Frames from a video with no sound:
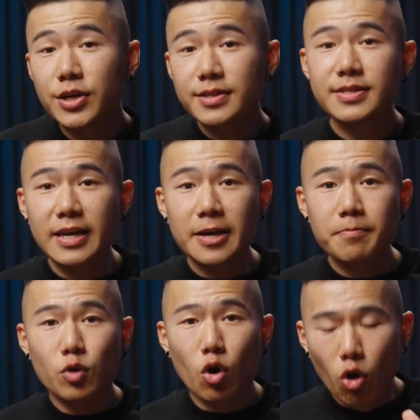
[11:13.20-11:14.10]
you can
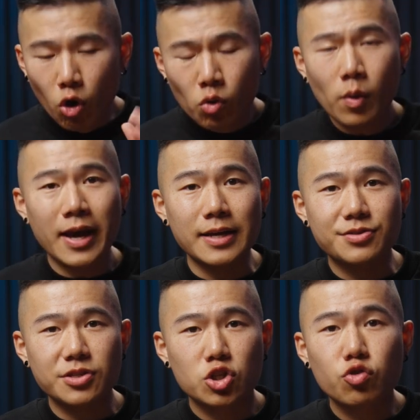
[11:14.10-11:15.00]
see,
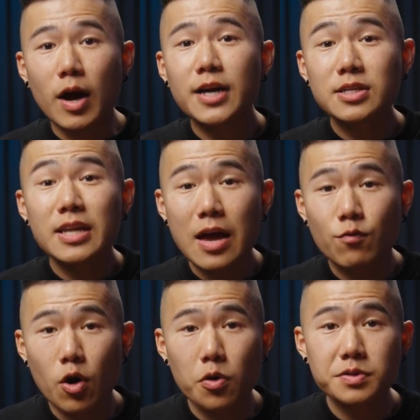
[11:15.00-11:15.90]
always try to
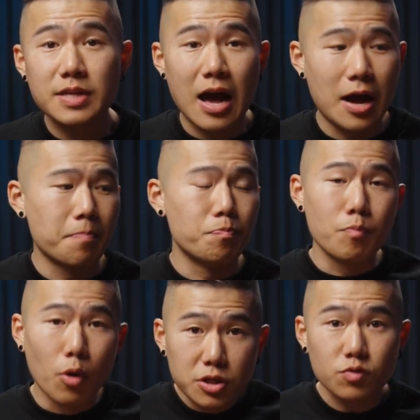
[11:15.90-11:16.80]
land roles that are
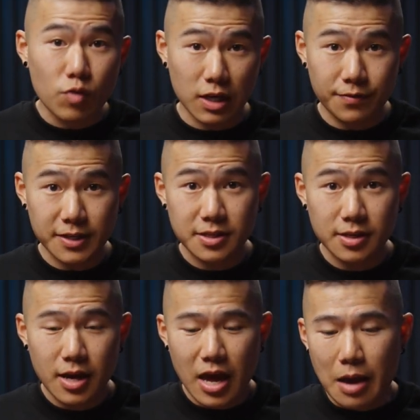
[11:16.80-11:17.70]
most relevant
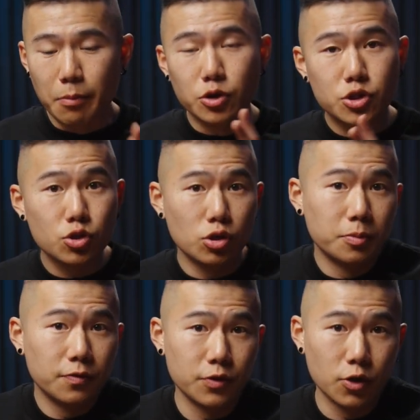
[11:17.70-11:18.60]
and most
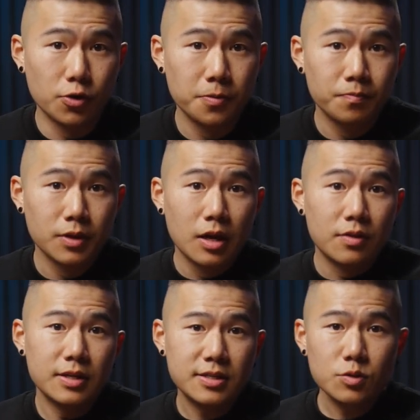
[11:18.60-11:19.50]
suitable for you.
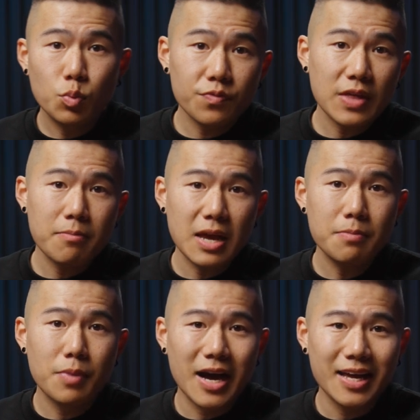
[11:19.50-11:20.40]
This is what they
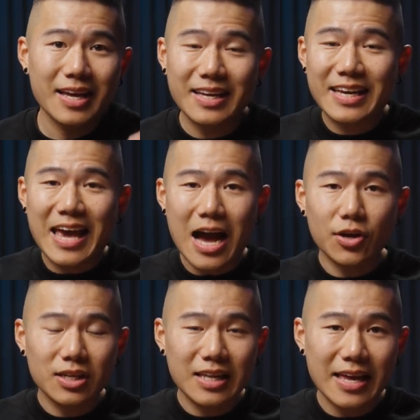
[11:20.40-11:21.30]
mean by
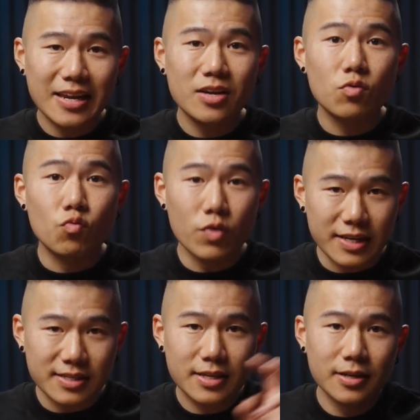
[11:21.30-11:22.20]
calculated
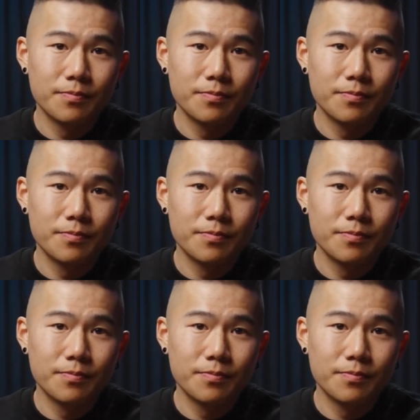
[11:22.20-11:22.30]
risk.